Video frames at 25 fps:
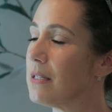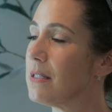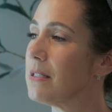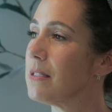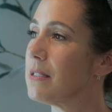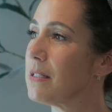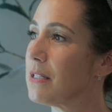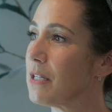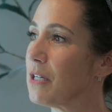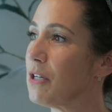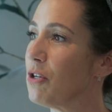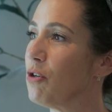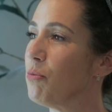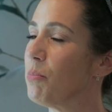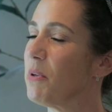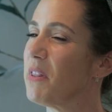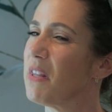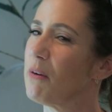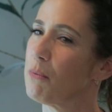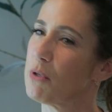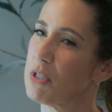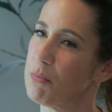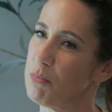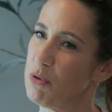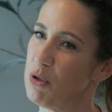So, but
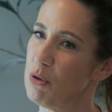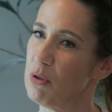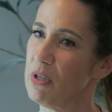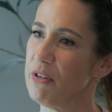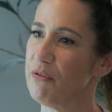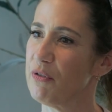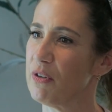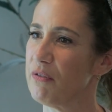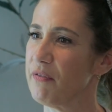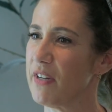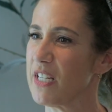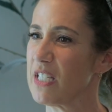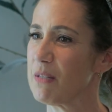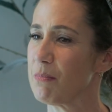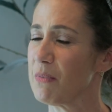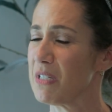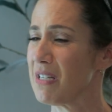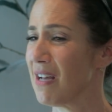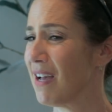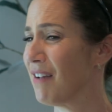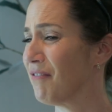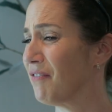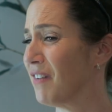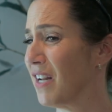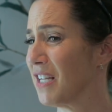that was purely for investment.
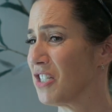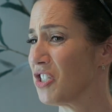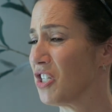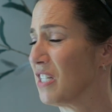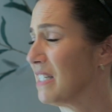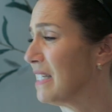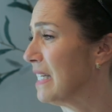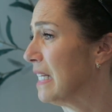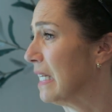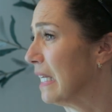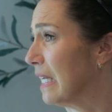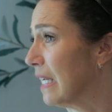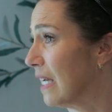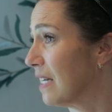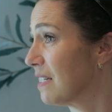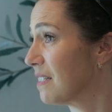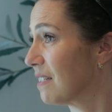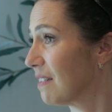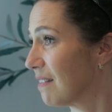I haven't actually seen it yet.